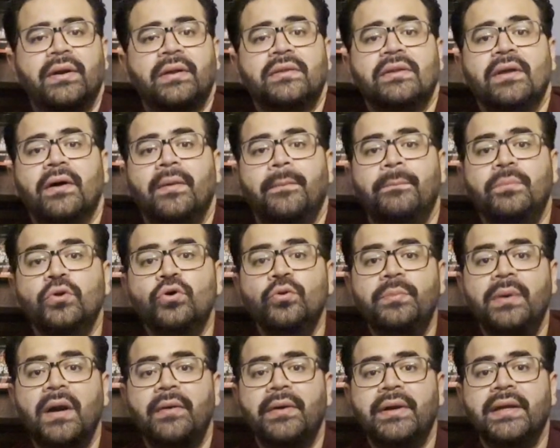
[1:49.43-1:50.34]
The
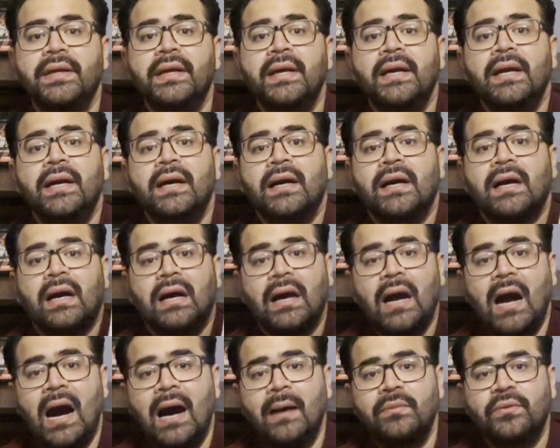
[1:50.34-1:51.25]
blueberry
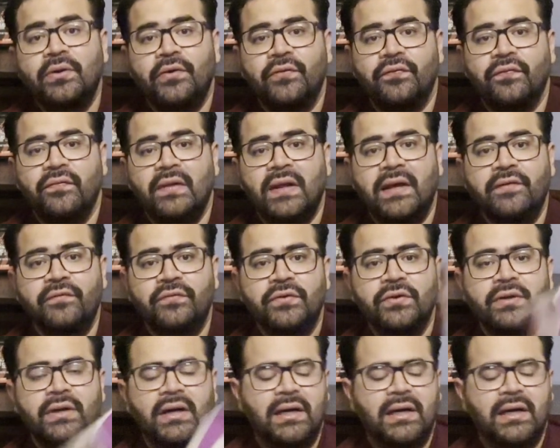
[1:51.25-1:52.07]
cobbler flavor.